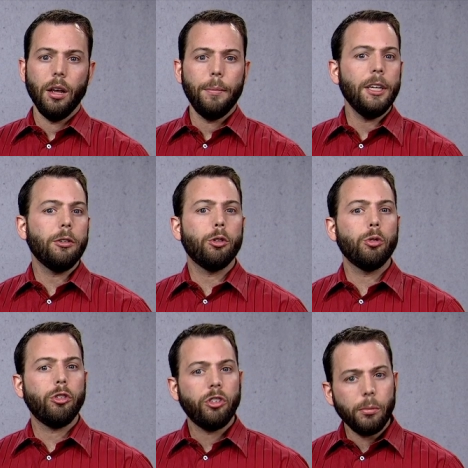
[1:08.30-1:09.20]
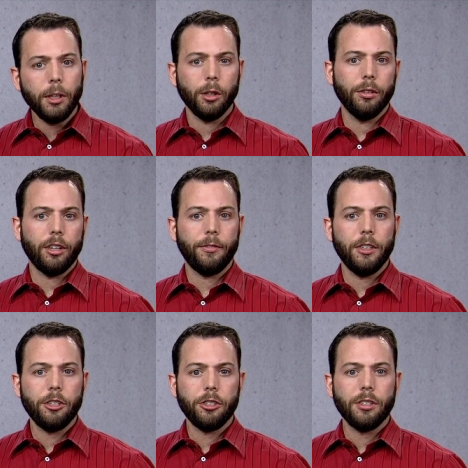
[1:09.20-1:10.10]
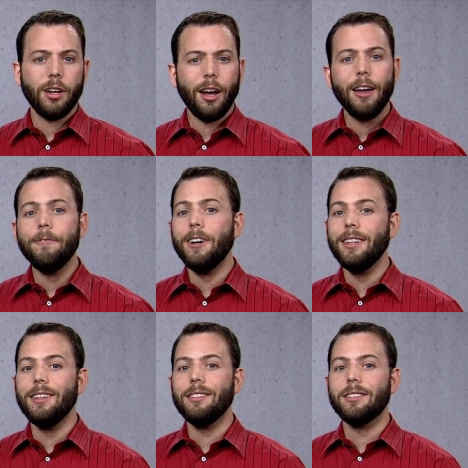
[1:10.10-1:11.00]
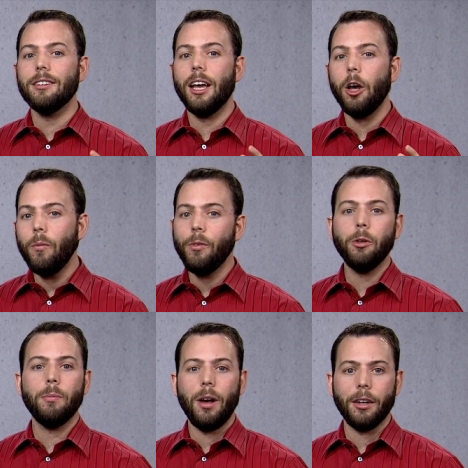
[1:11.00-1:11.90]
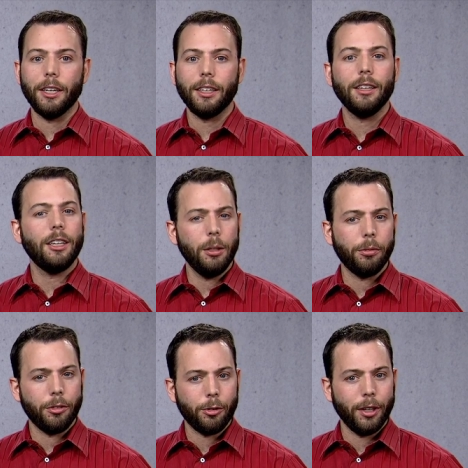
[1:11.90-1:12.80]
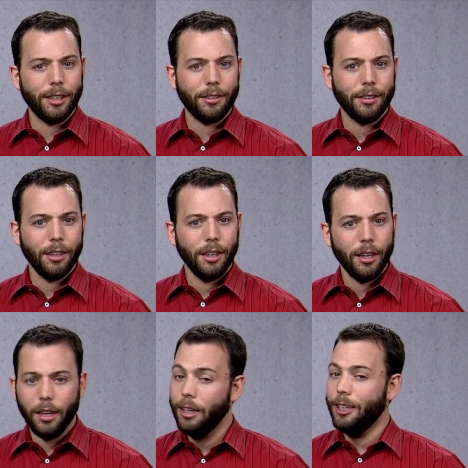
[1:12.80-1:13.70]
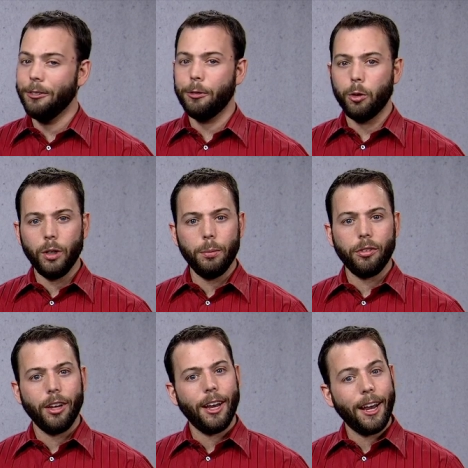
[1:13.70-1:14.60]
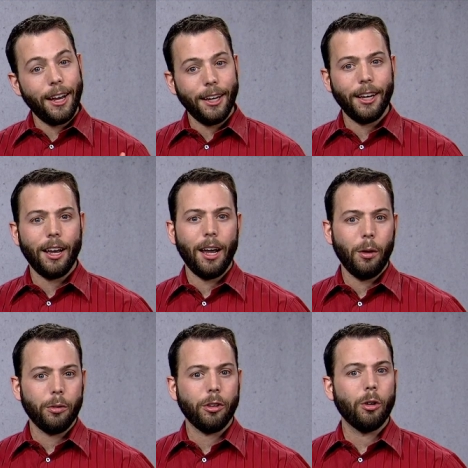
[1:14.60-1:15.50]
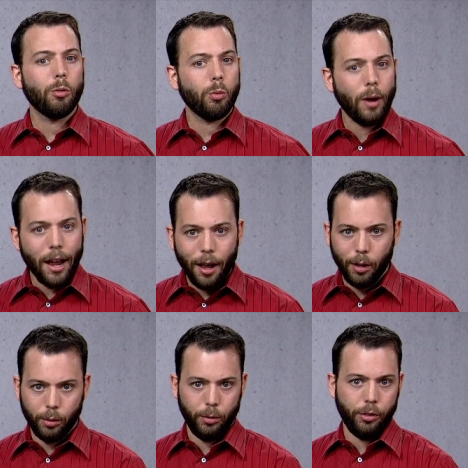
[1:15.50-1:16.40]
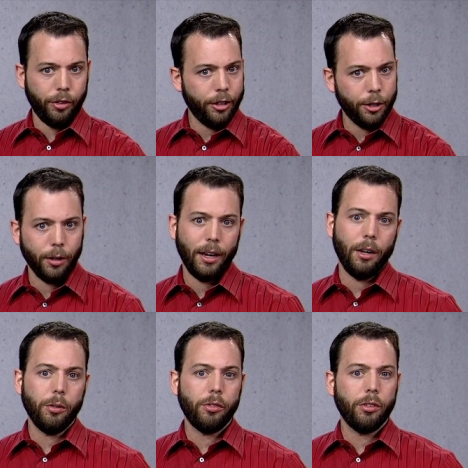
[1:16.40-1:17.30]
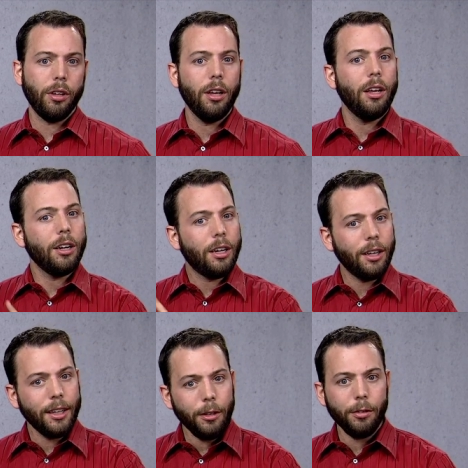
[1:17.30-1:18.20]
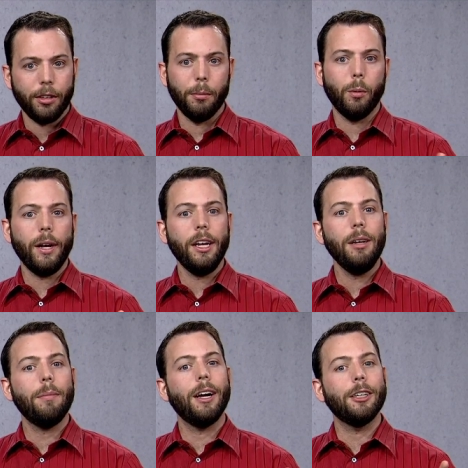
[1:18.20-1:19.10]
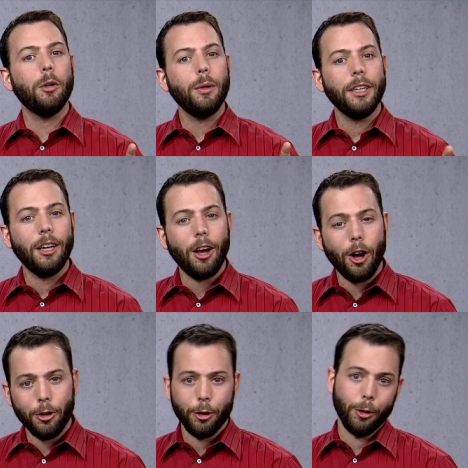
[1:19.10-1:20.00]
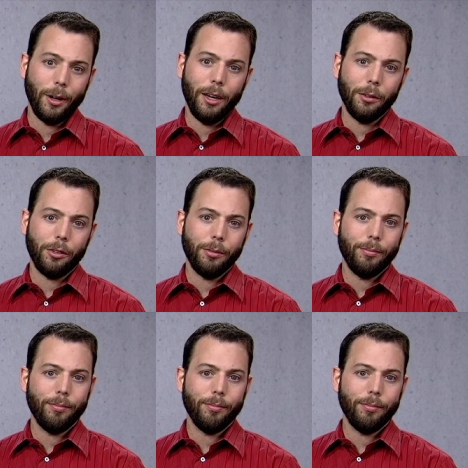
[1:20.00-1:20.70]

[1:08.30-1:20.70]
Being so similar in definition, I find this helpful mnemonic keeps it straight. If creeps hang out around your house, clear them away by going underground.